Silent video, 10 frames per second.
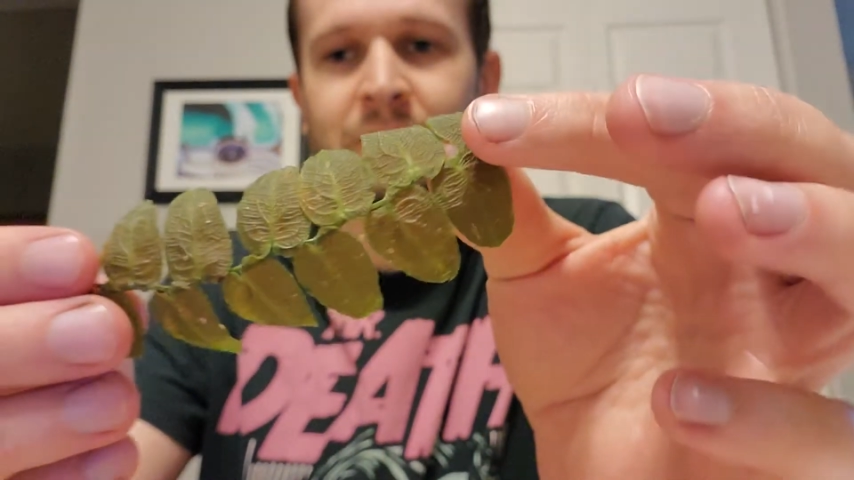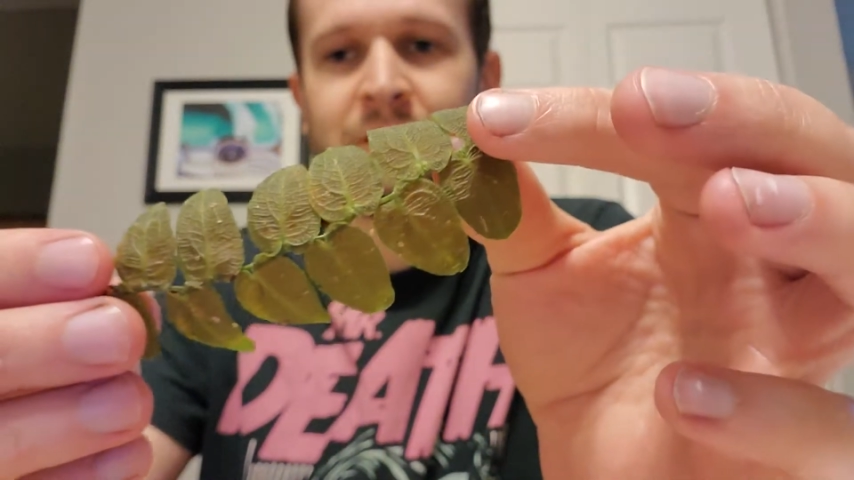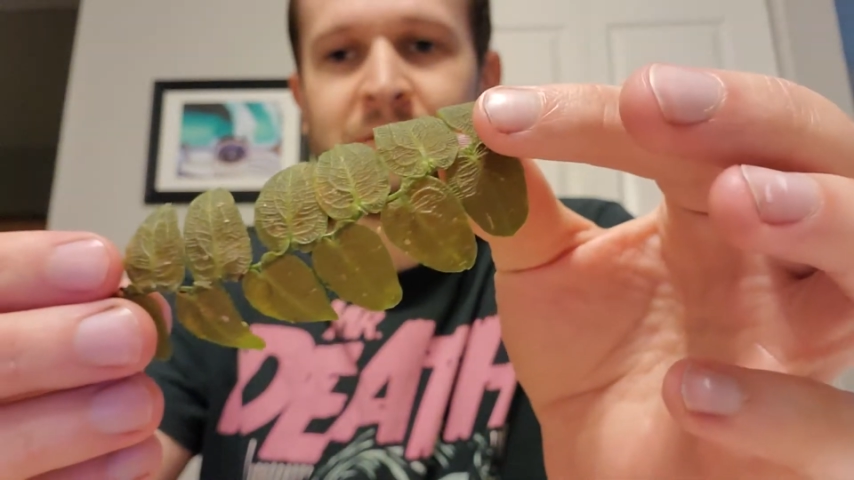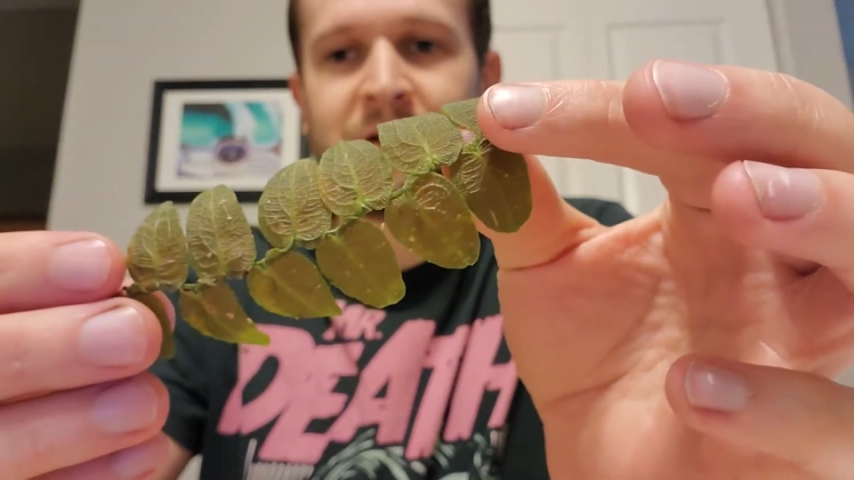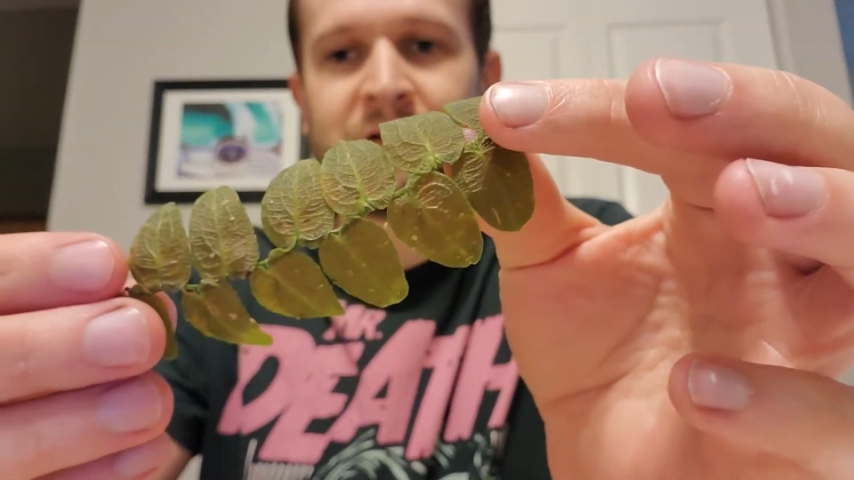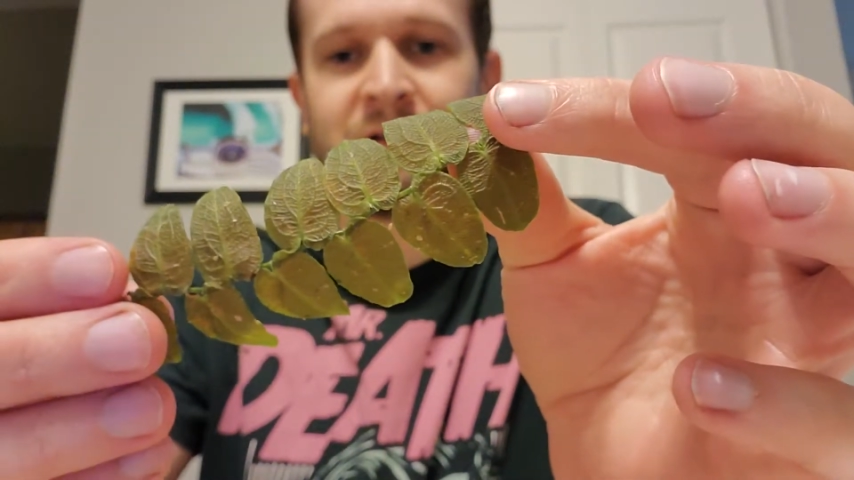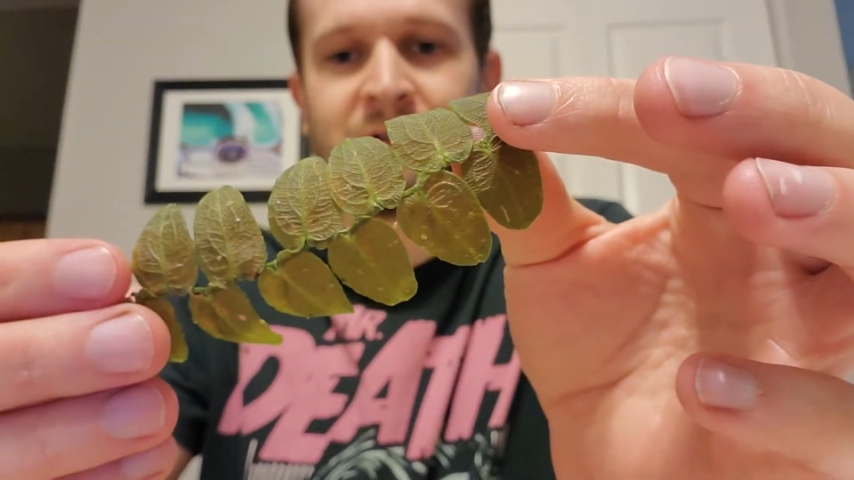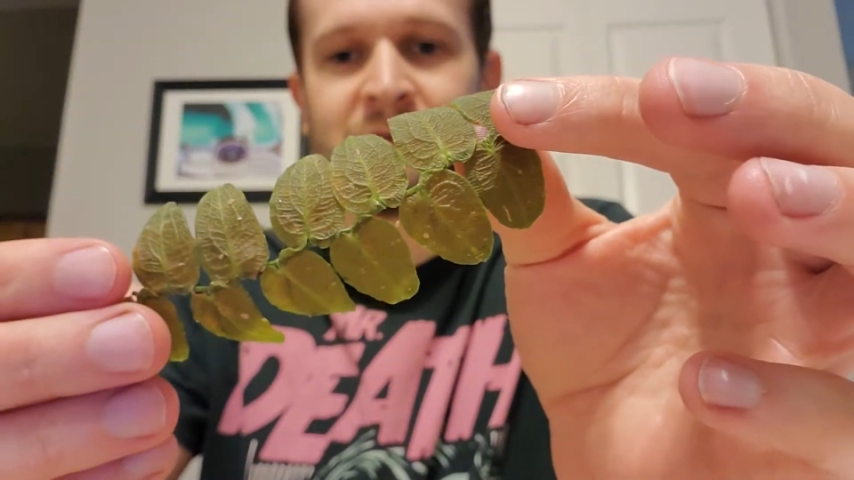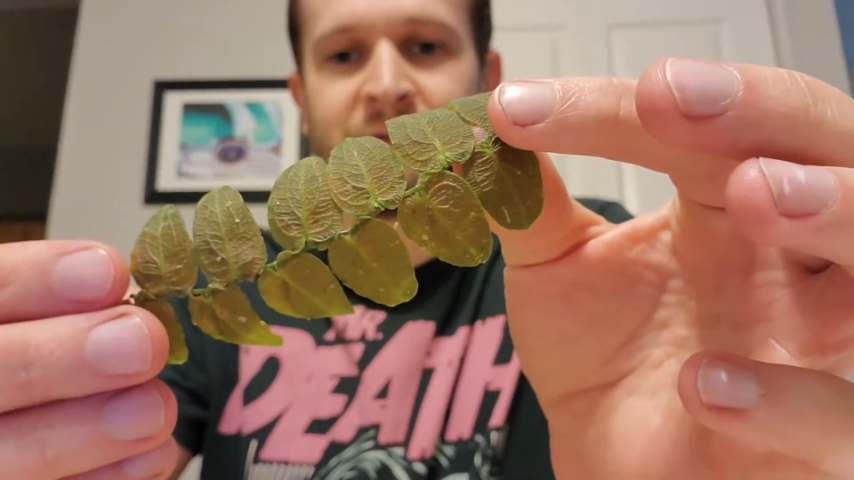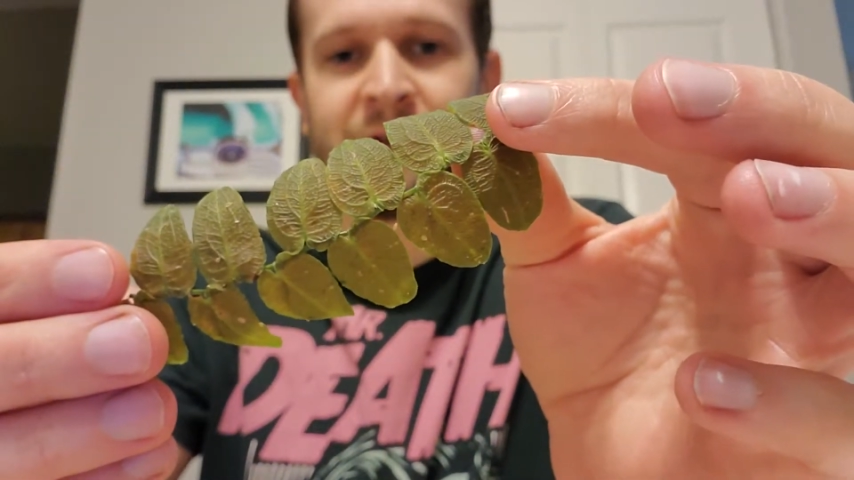to make sure this
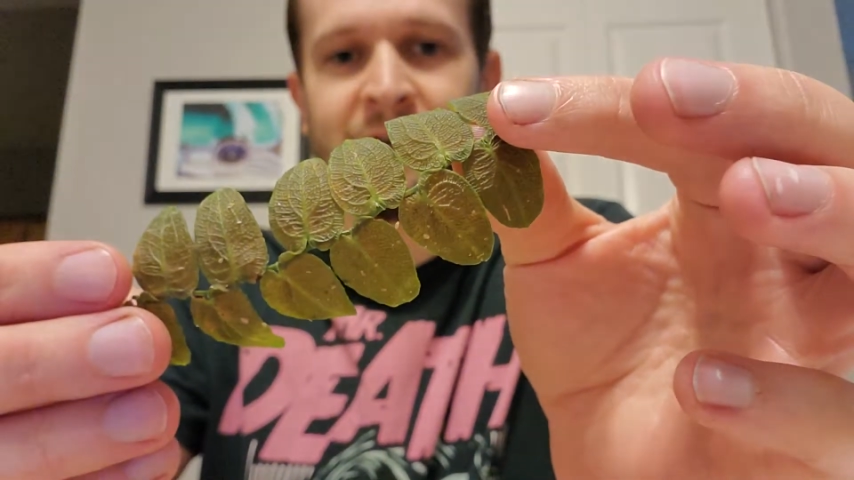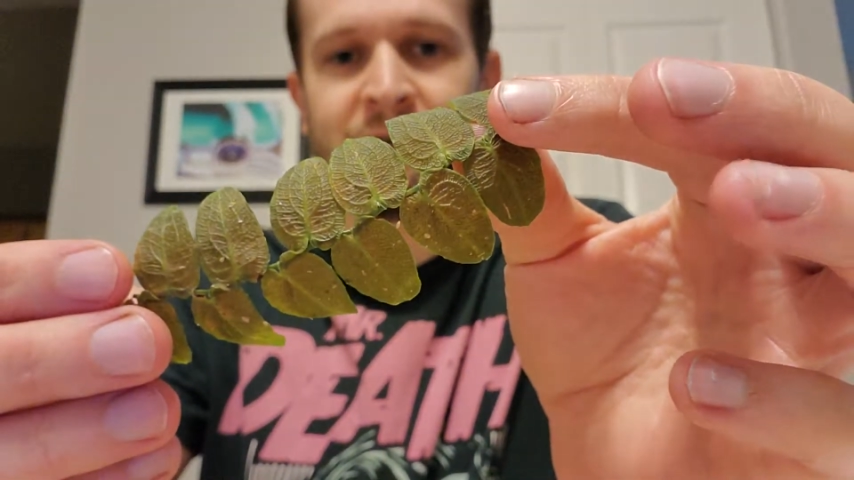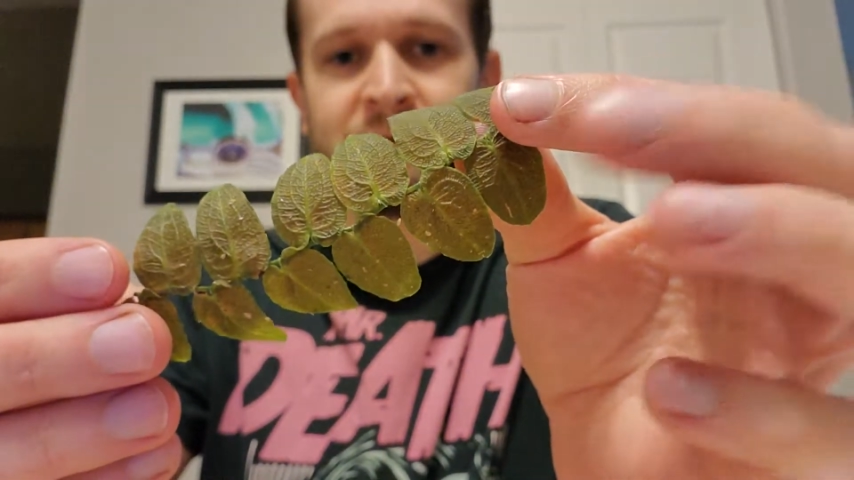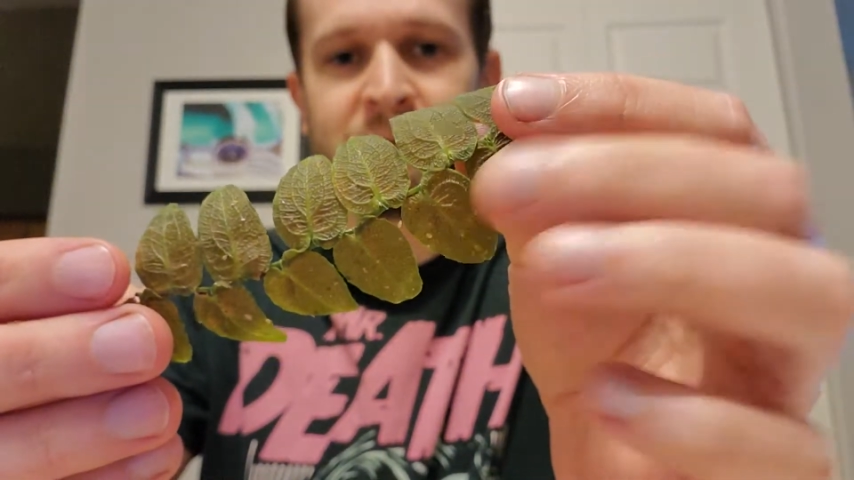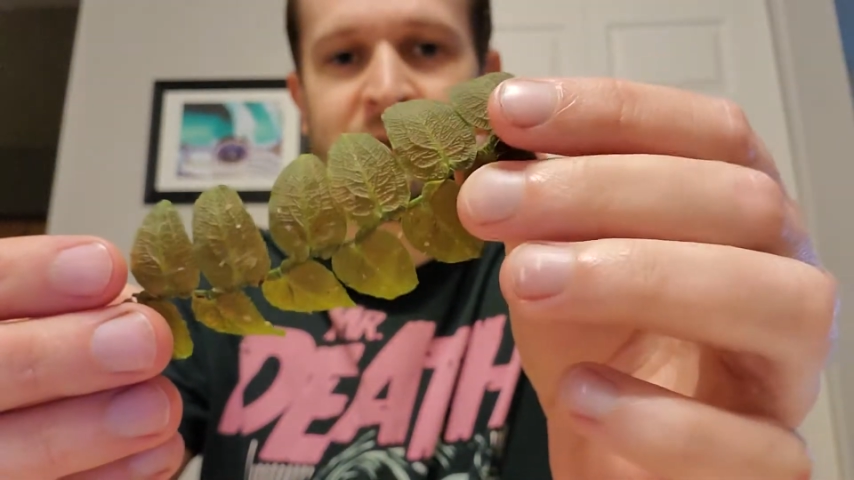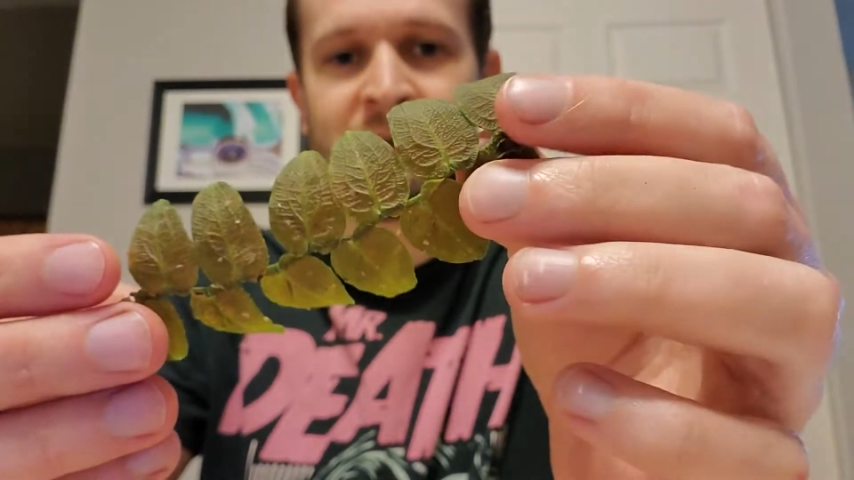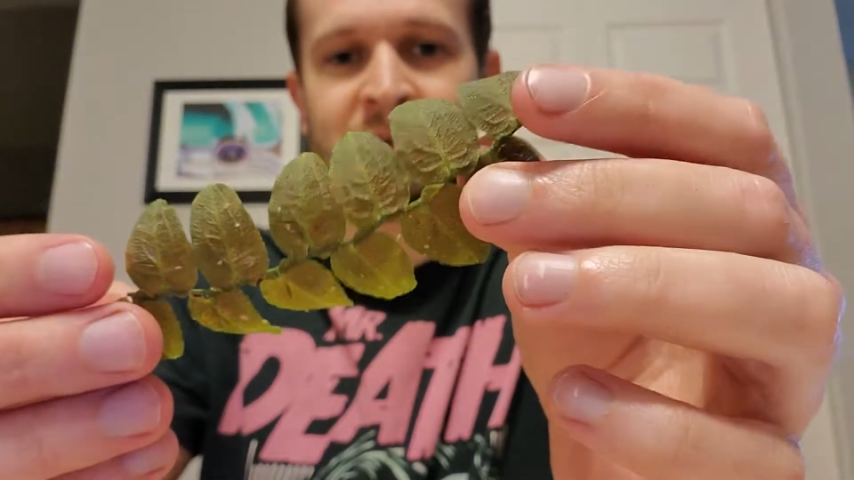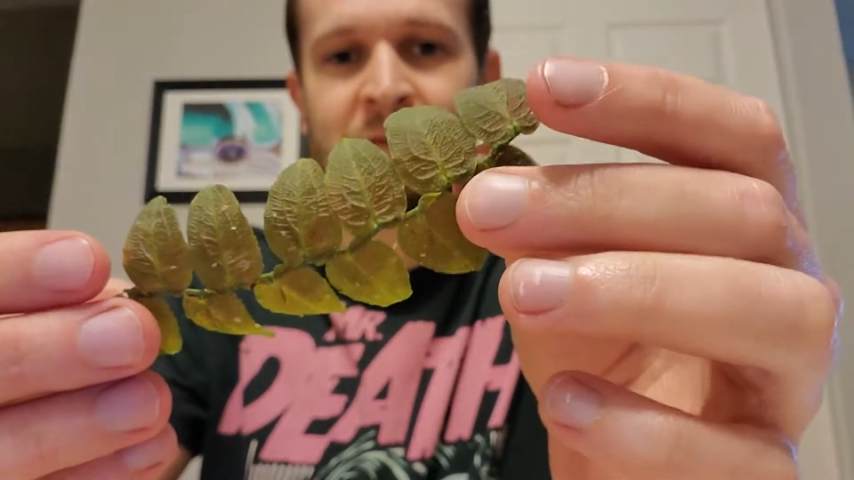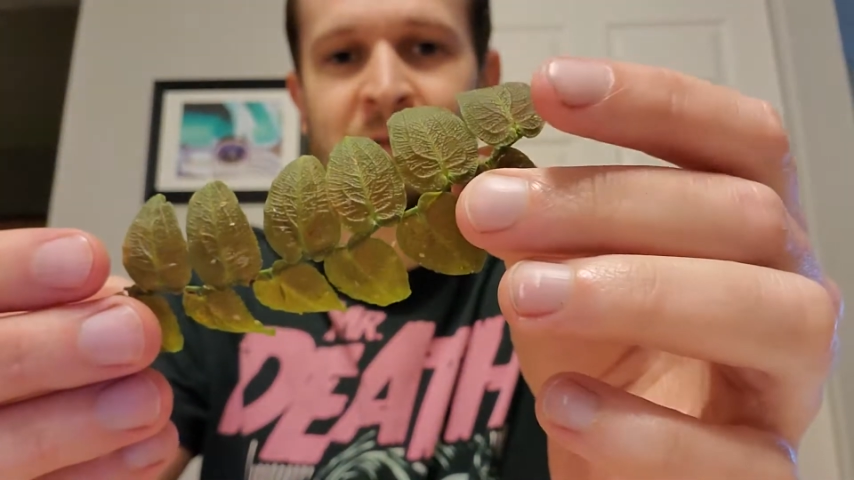survives because I'm